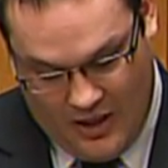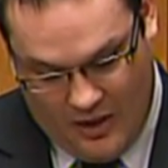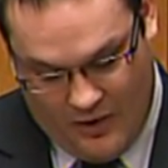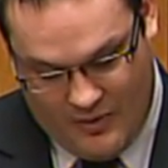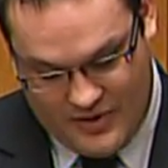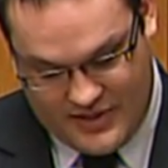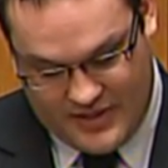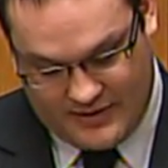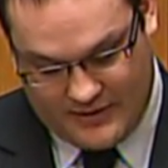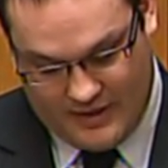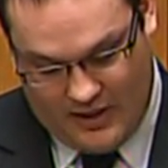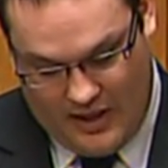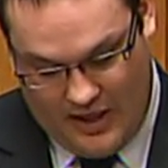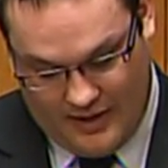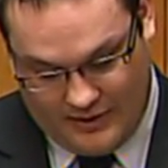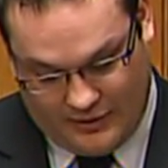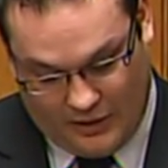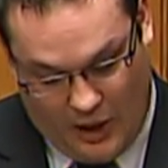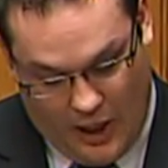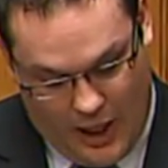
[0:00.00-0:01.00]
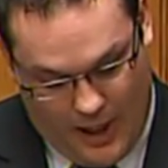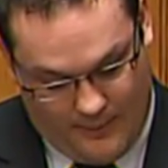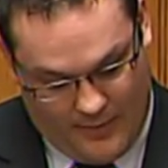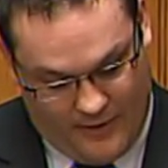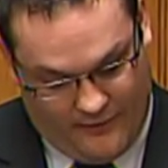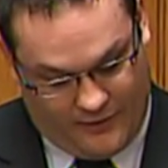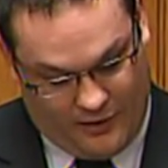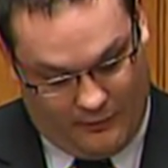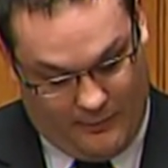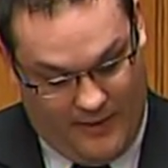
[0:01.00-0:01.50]
which is on top
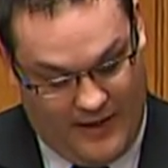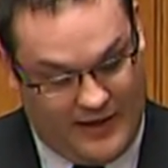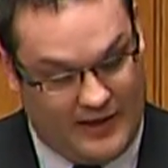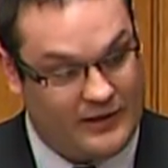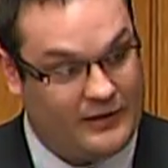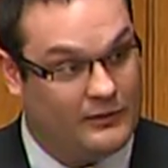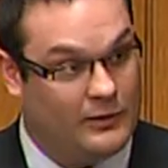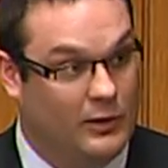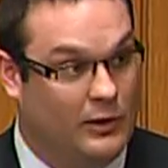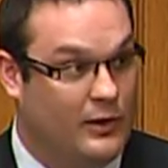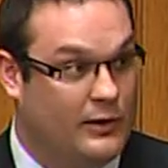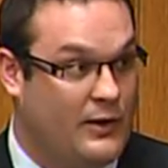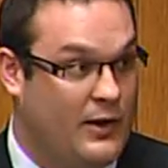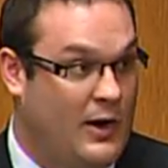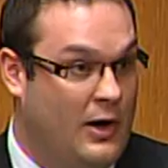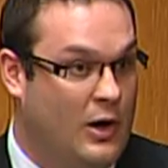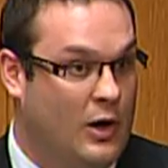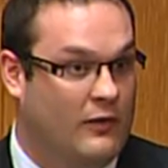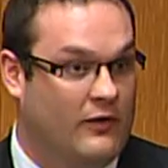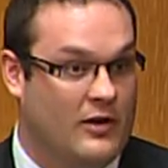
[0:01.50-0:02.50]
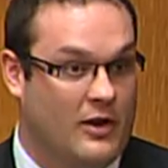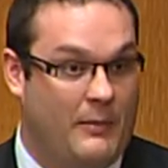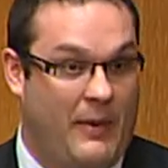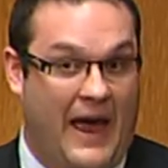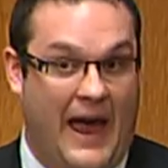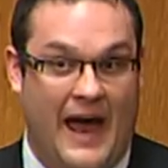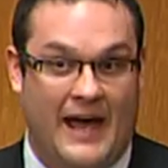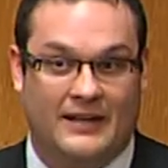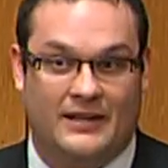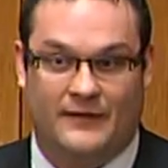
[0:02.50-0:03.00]
of tremendous growth over the
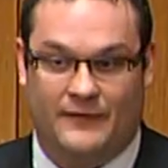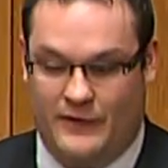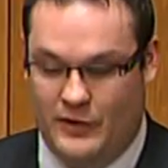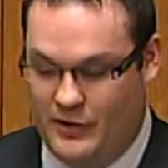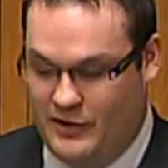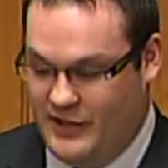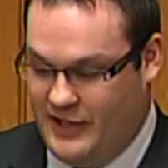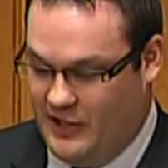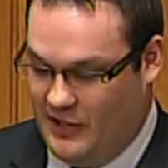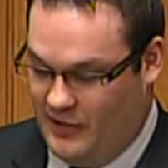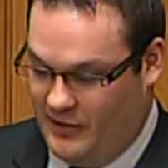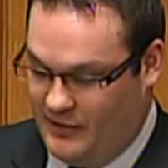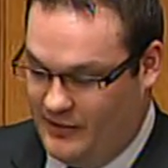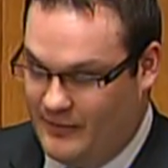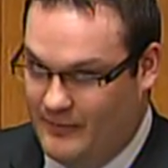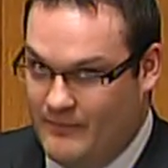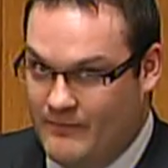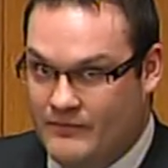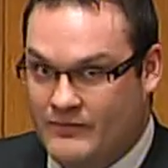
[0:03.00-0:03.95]
past few years.